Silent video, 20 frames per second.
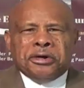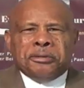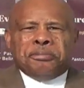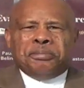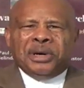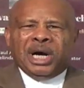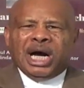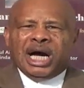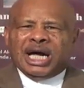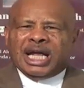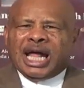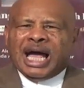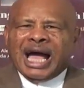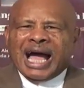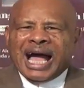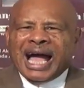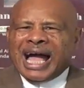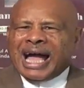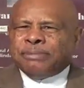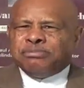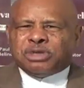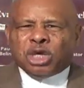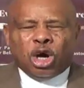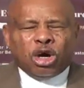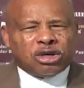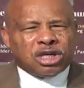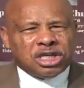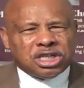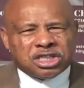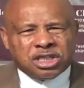But I'm
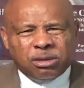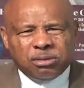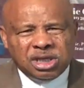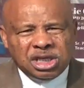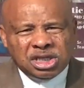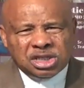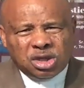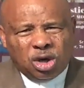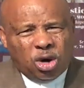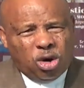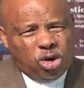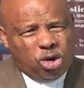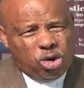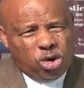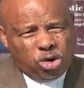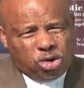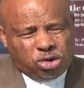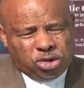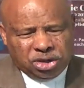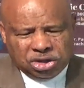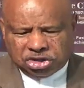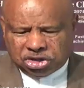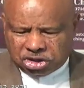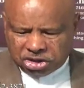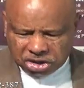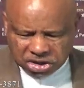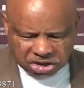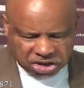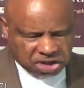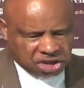talking to some of these old
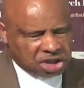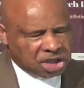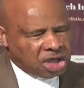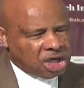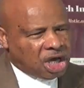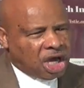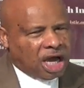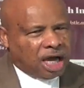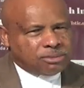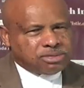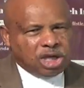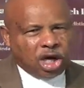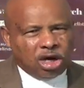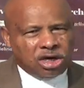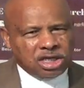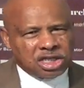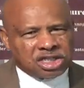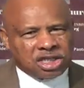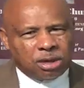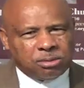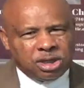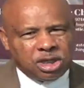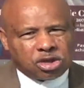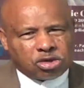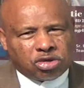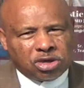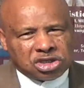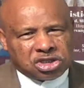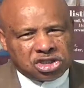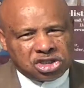Christians. I'm talking to some of these
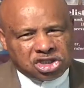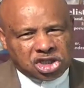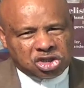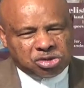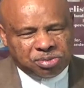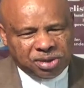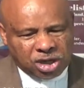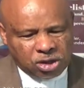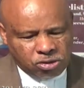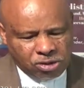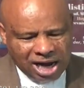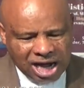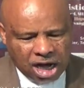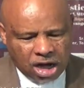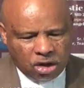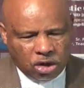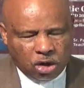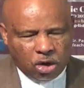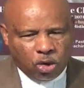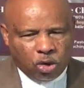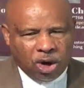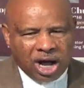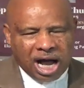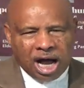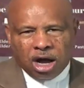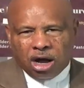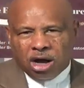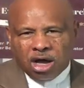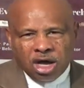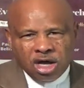Christians that's been around a
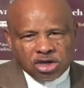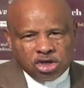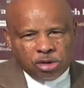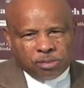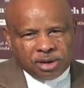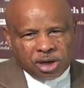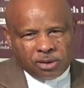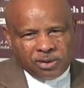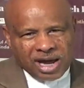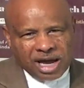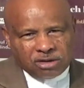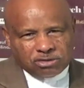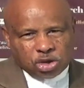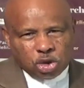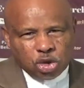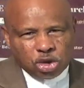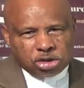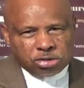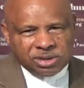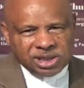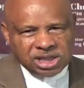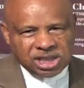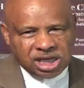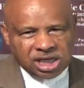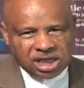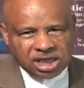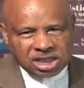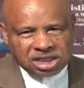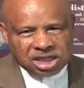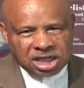while. You've been around 2 or 3
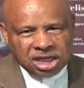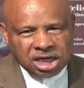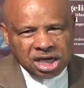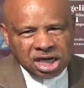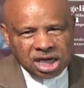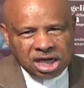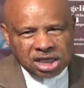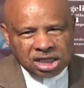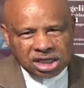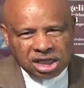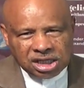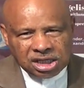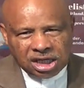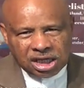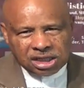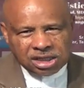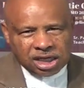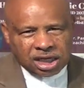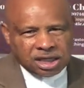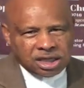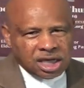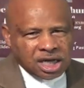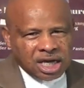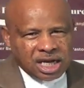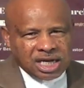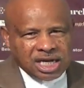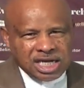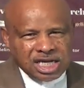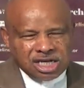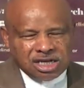years and
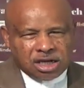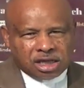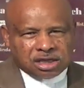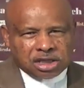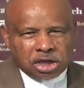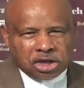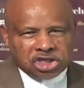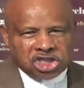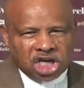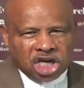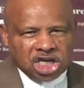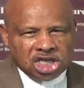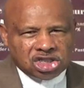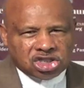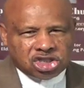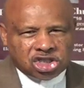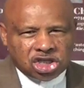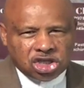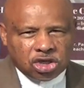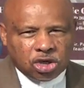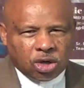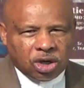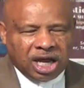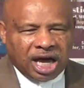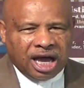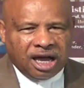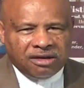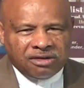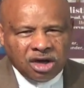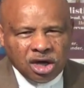ain't nothing changed in your
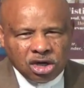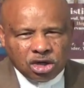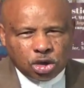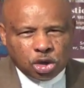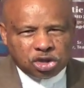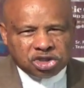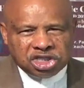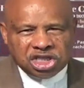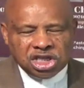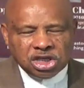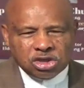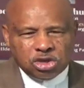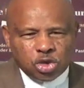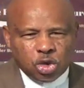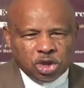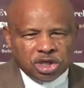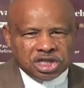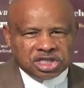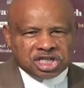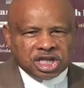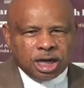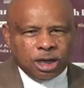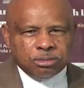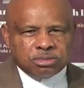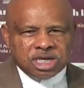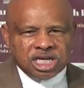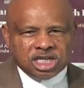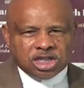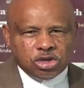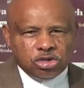life. You're still doing the same
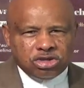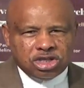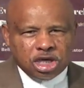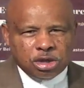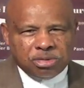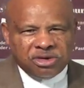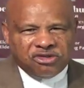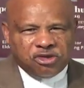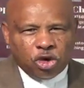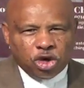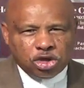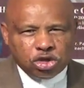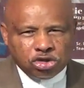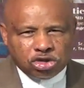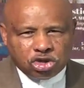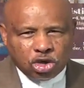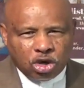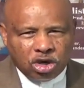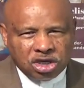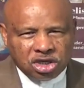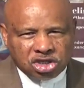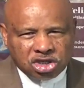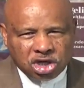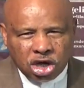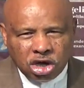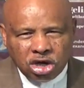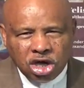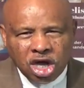things you did before you joined the church.